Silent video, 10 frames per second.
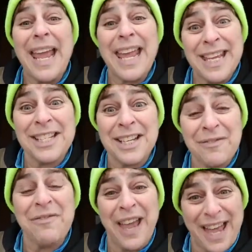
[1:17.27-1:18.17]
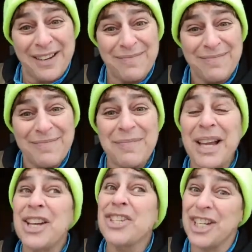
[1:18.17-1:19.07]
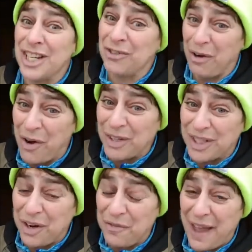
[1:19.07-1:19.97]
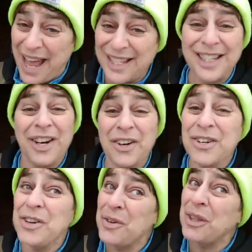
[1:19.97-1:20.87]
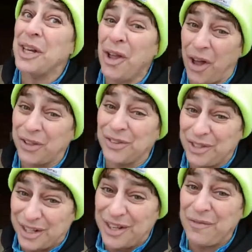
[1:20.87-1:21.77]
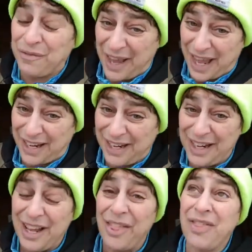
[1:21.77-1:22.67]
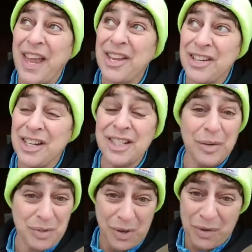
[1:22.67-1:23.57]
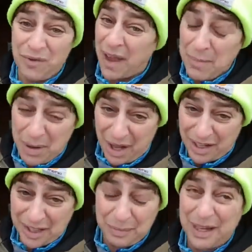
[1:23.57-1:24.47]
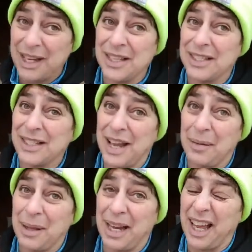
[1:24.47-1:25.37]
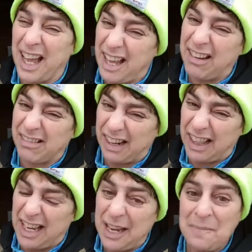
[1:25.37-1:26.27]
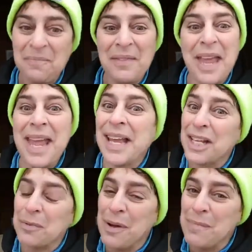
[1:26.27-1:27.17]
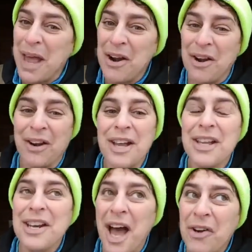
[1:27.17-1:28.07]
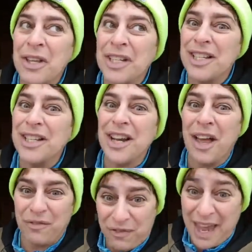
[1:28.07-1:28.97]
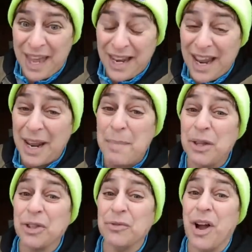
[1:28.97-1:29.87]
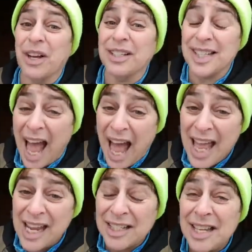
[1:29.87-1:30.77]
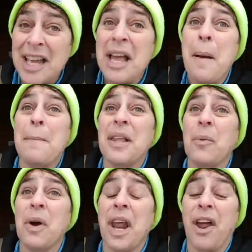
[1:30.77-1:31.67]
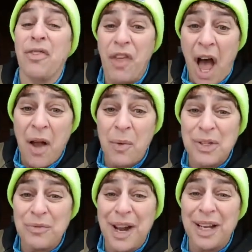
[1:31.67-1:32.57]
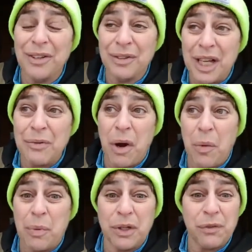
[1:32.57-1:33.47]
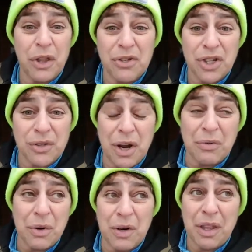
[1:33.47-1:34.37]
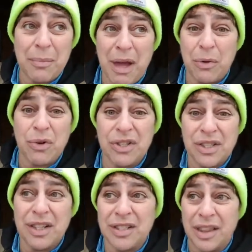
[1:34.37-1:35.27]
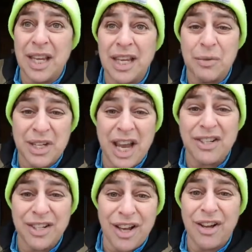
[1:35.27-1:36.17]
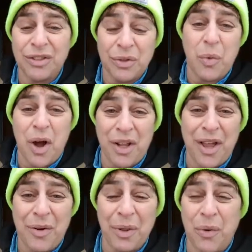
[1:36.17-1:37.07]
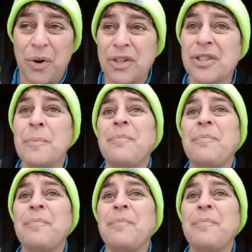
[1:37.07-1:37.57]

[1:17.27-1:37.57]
It doesn't fit because she's growing so fast that her new little halter doesn't fit. Thank goodness it was only $5 because I'm like, oh, really? It gets one better. Not only does it not fit, and I bought the wrong size, but what I thought was a regular lead rope, which for those of you who don't know anything about horses, it's the thing you attach to the halter to walk along with a horse.